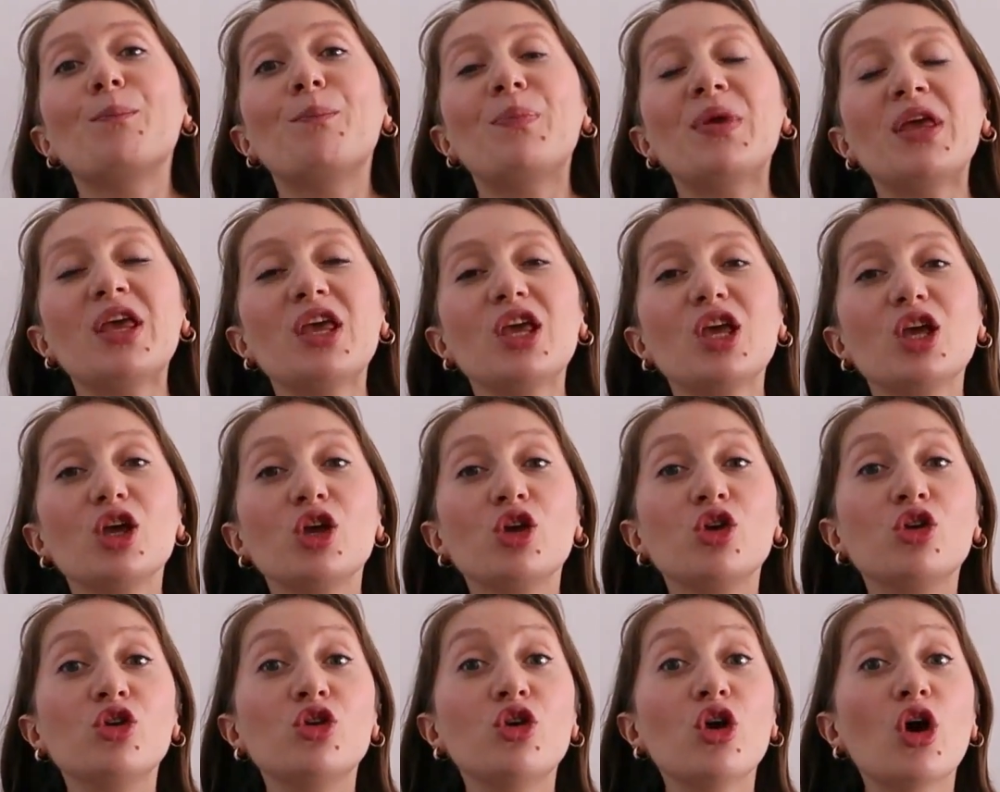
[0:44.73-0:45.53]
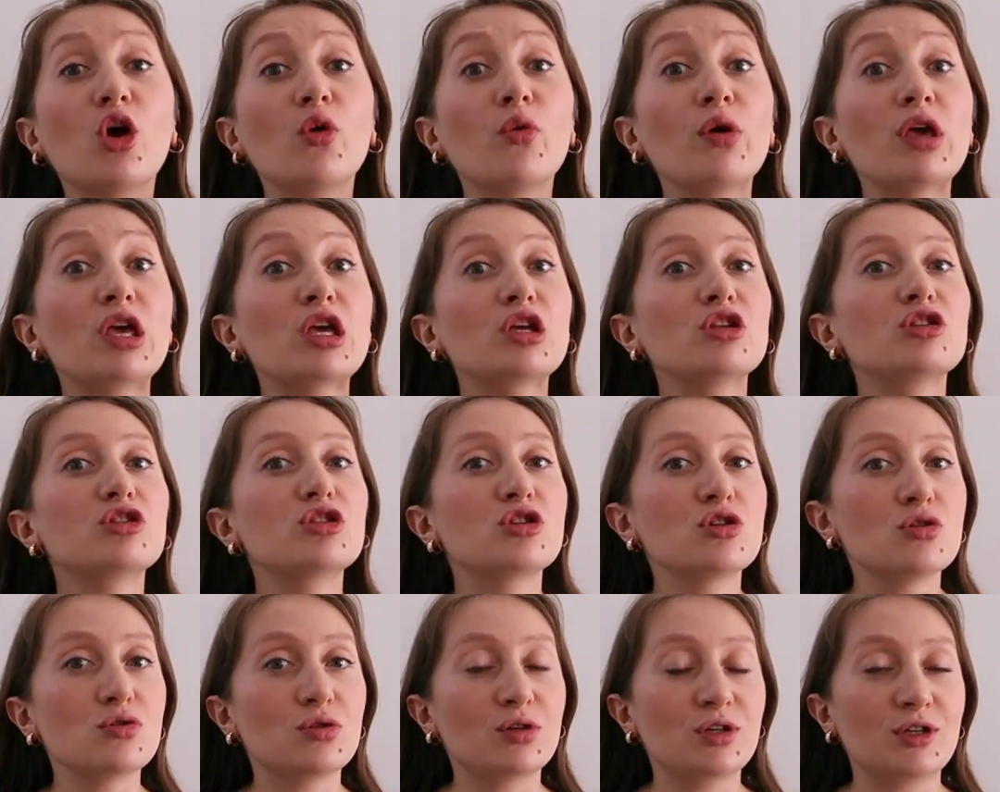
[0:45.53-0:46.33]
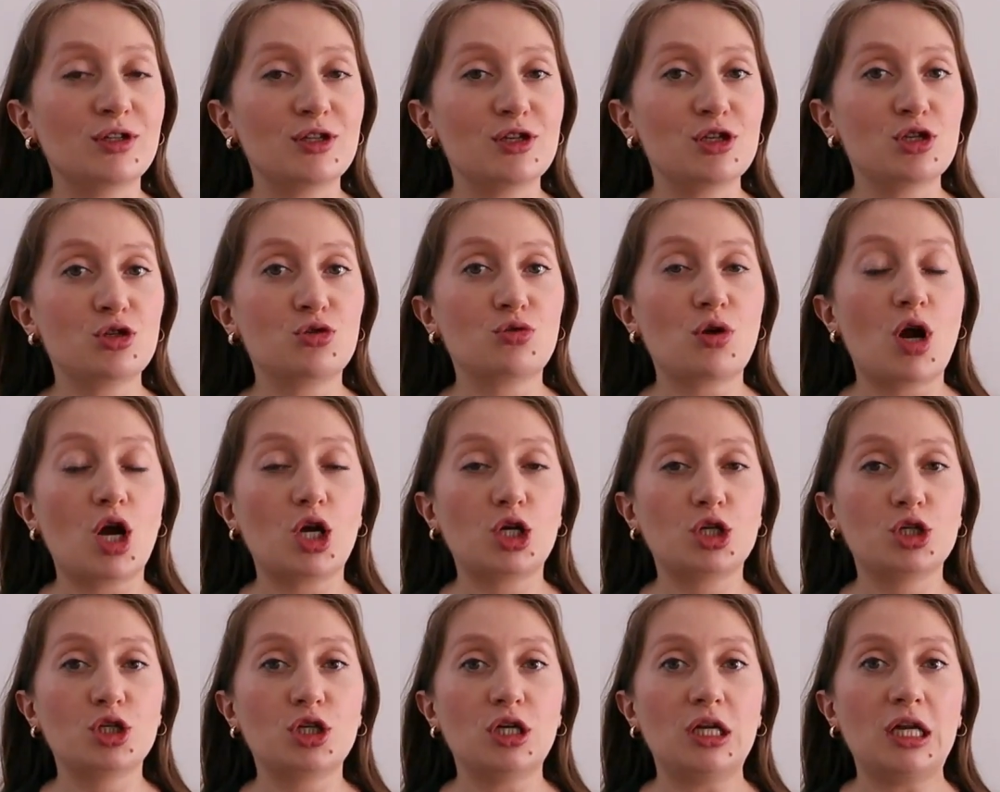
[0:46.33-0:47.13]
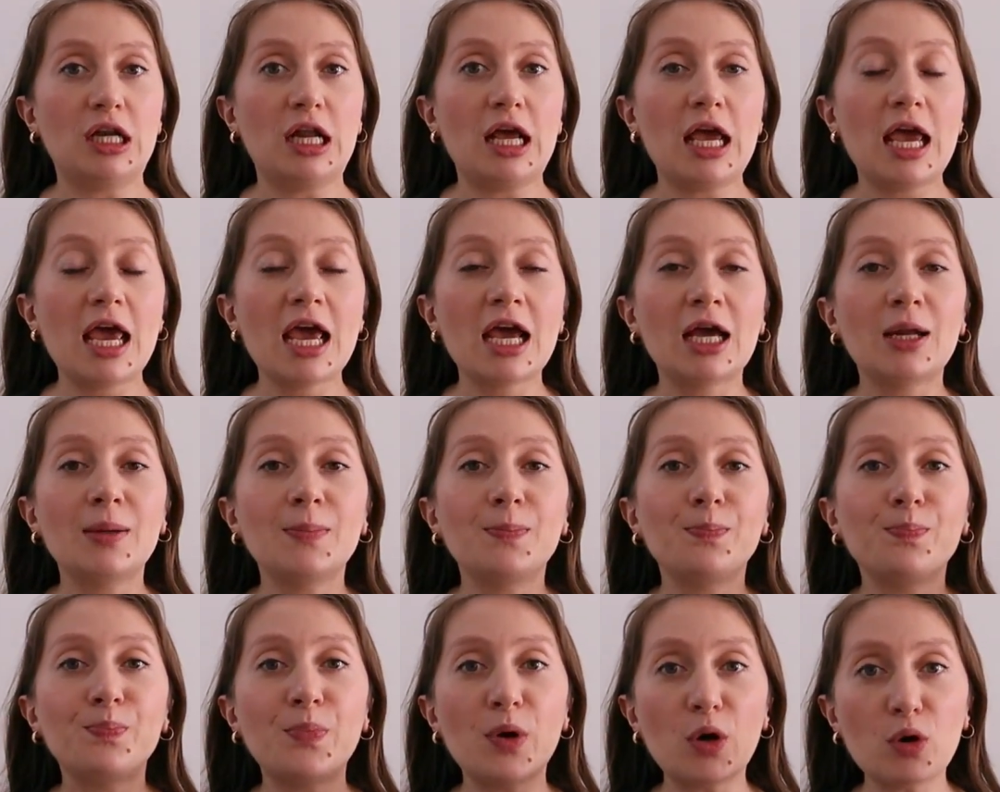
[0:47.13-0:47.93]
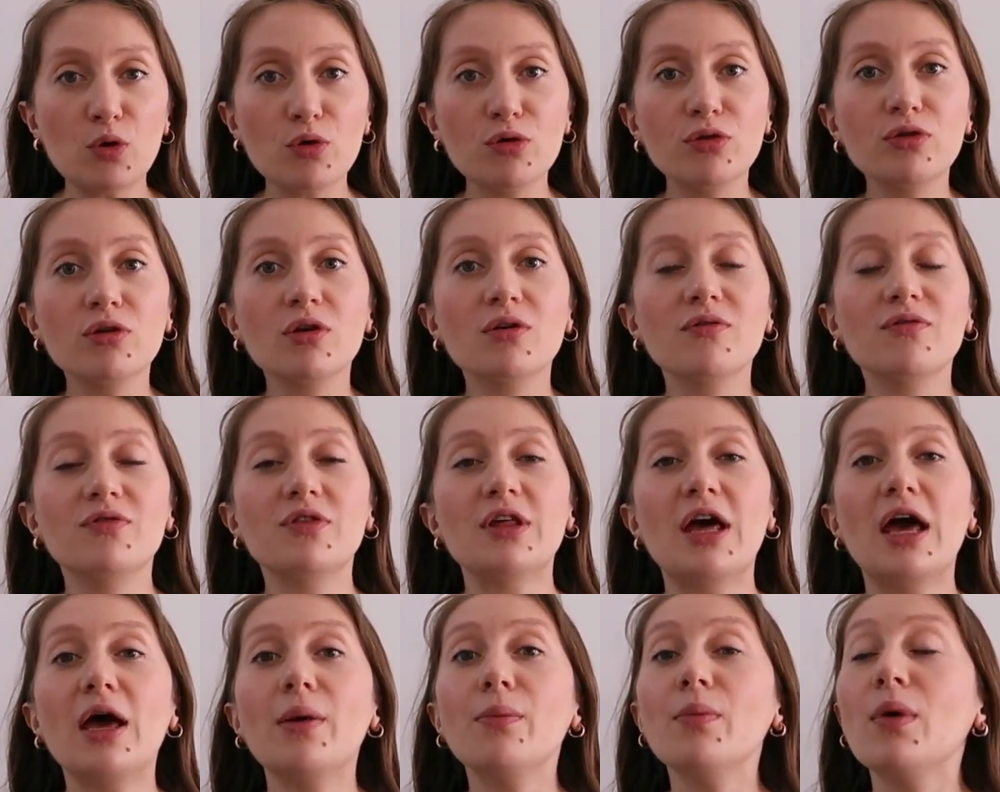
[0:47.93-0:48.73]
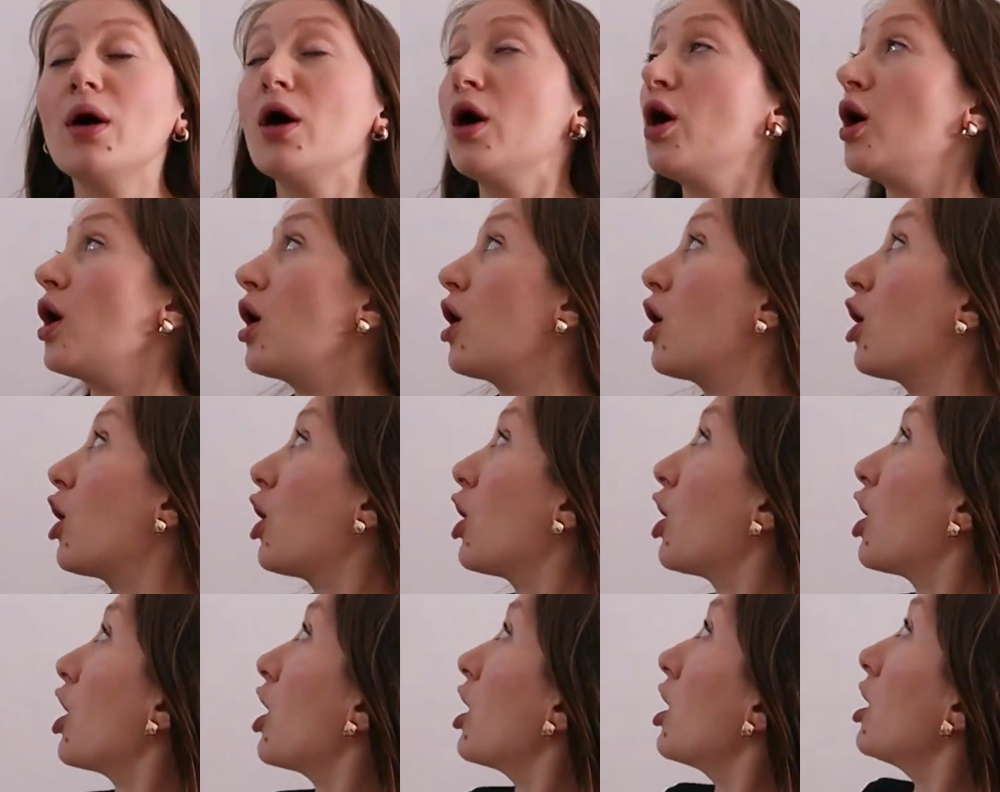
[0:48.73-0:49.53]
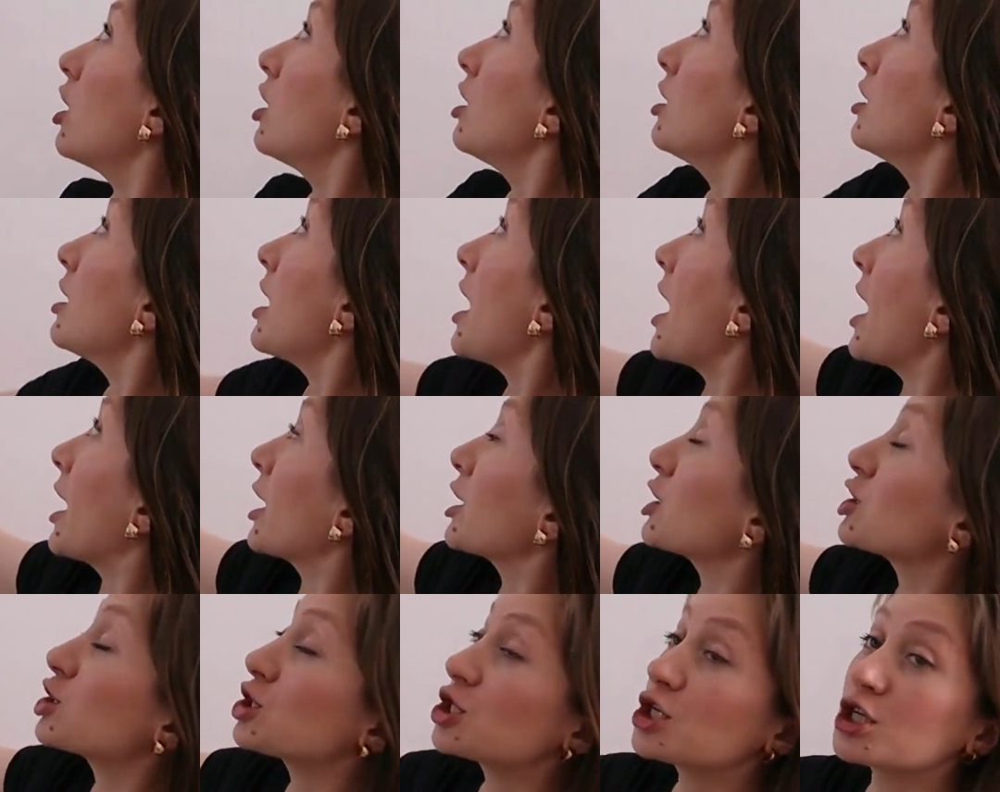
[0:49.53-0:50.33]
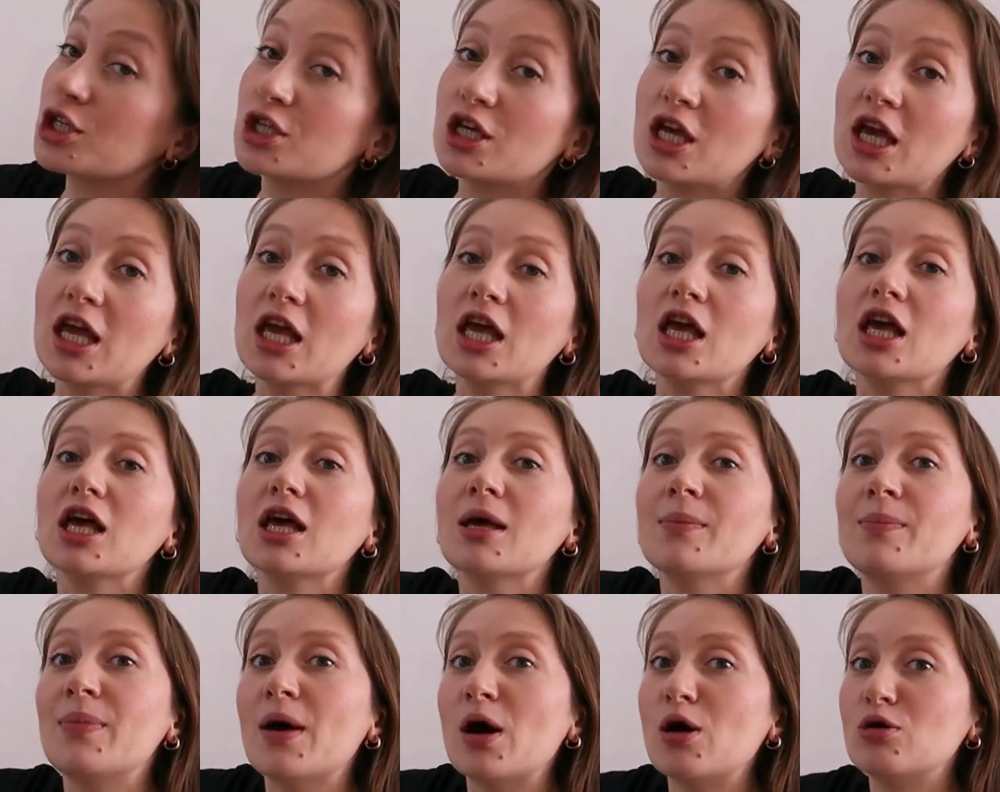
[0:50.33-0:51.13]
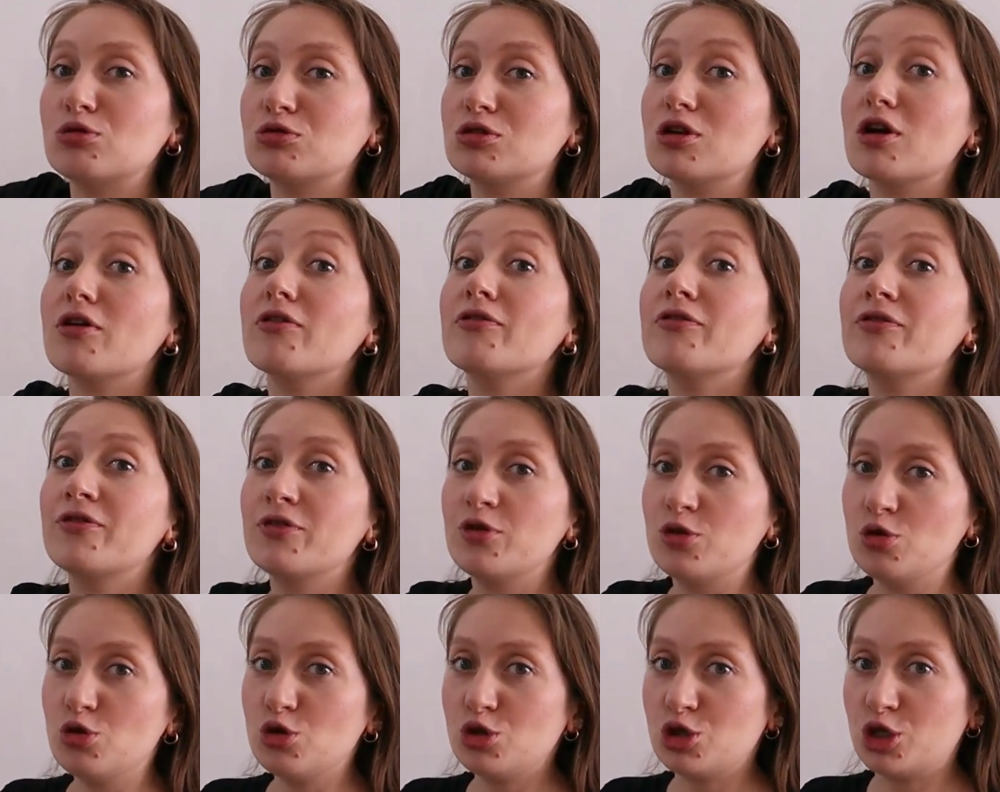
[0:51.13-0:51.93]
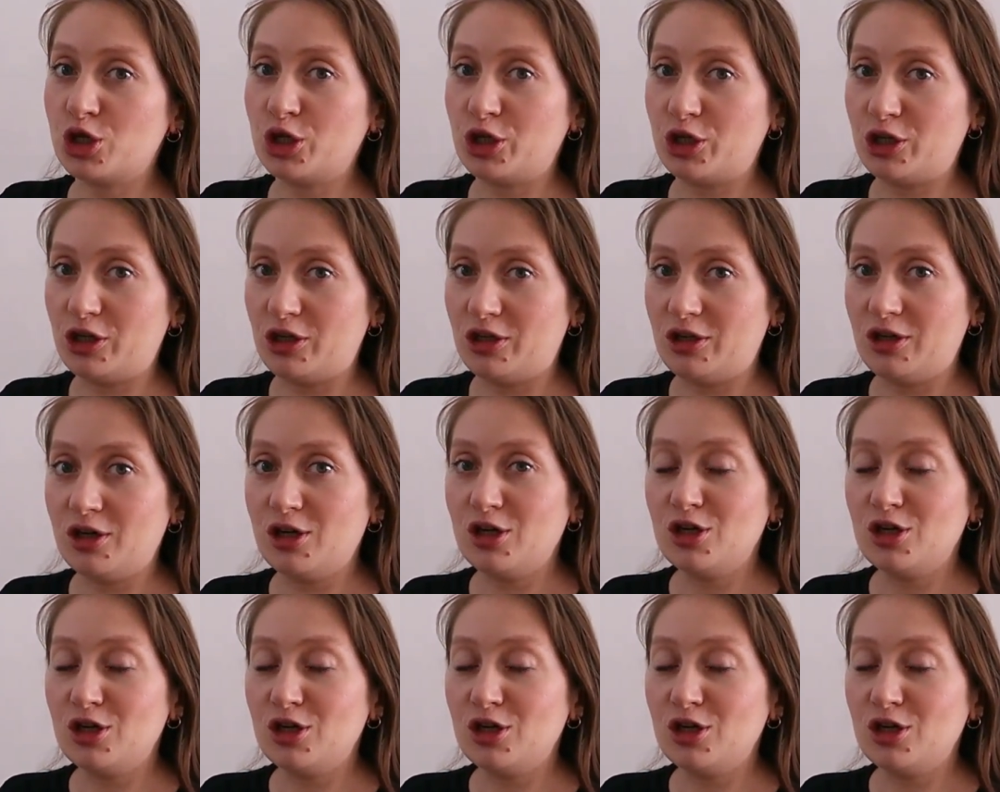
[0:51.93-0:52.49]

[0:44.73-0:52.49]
be going to construction, and both of them are actually about future.